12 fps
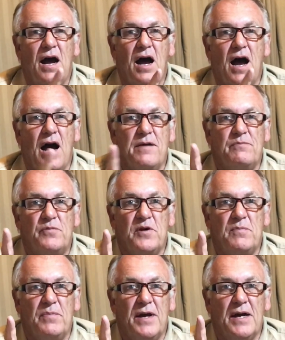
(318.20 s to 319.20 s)

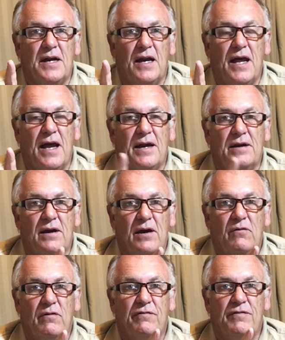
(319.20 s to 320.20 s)
unprepared land
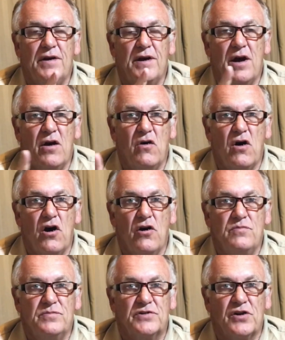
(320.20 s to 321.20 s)
with no
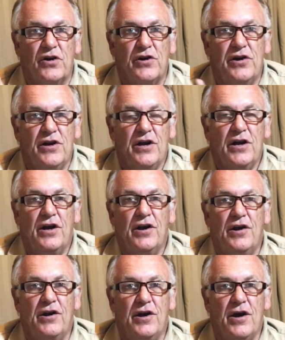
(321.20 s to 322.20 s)
homes on,
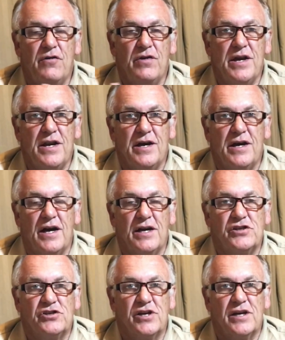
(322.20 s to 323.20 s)
no
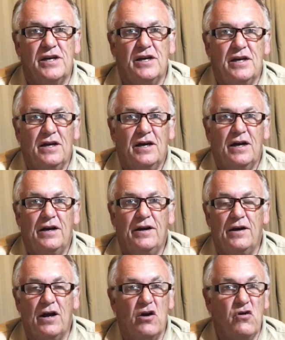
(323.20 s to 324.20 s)
irrigation,
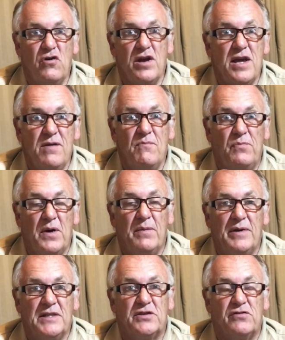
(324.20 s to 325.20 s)
no
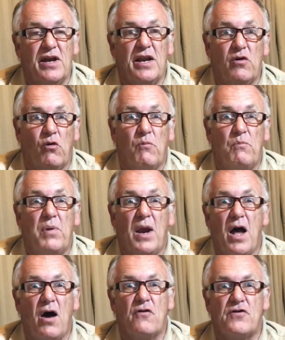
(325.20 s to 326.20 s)
implements really, or
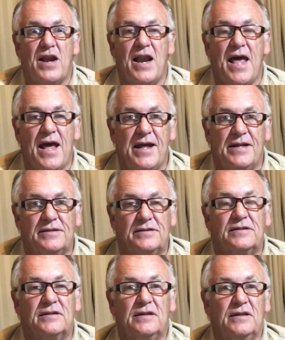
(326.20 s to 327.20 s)
plowed
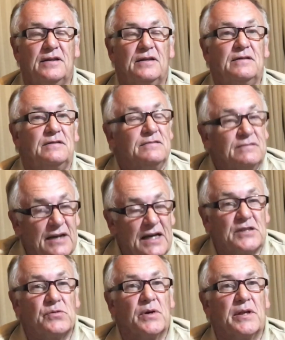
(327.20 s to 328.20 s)
lands.
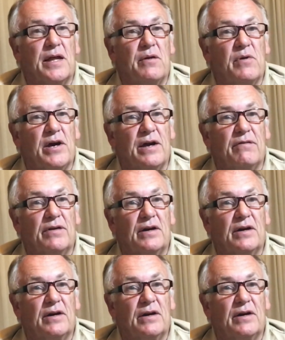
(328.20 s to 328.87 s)
That's what they were given.